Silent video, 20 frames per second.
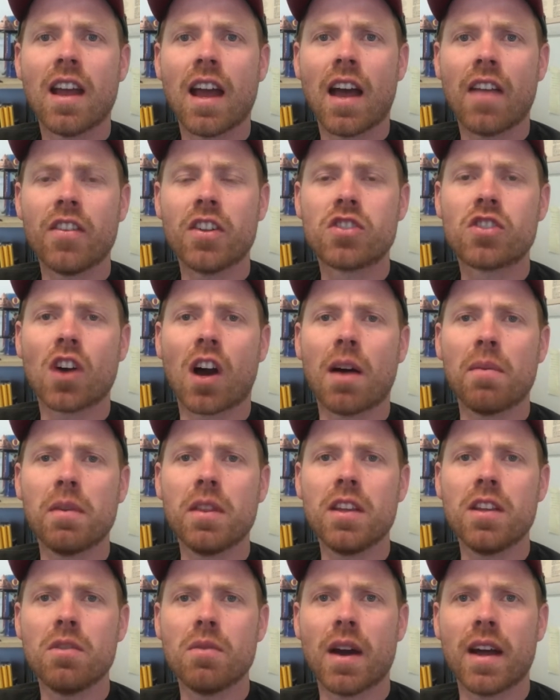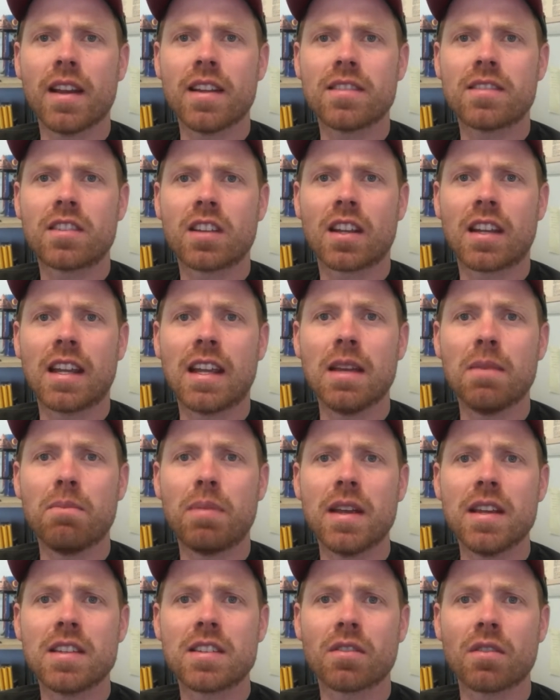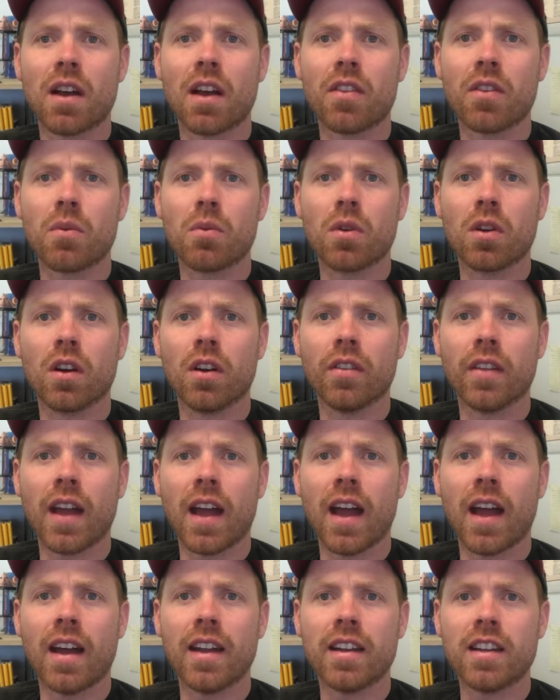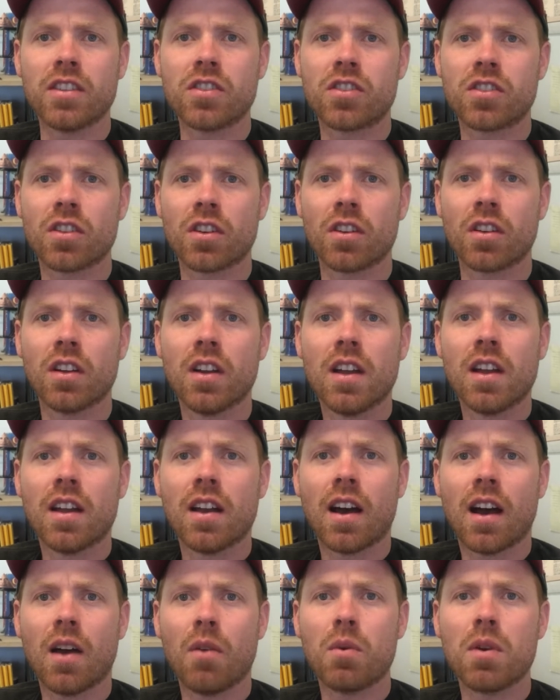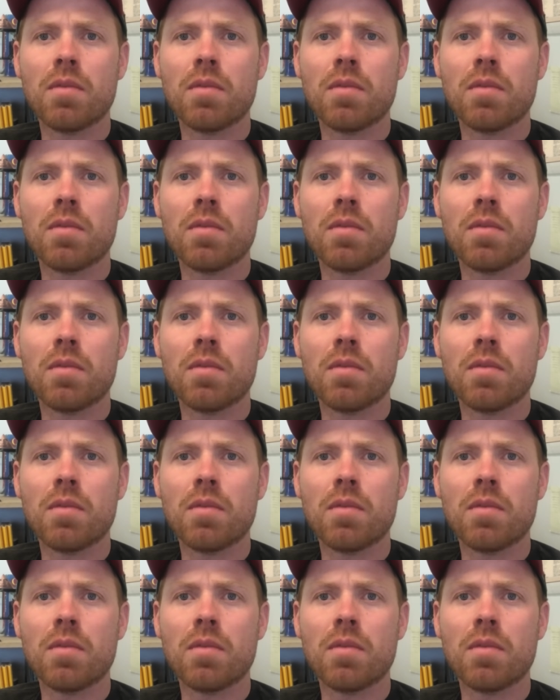and the job of the UN is to keep peace around the world and ensure uh,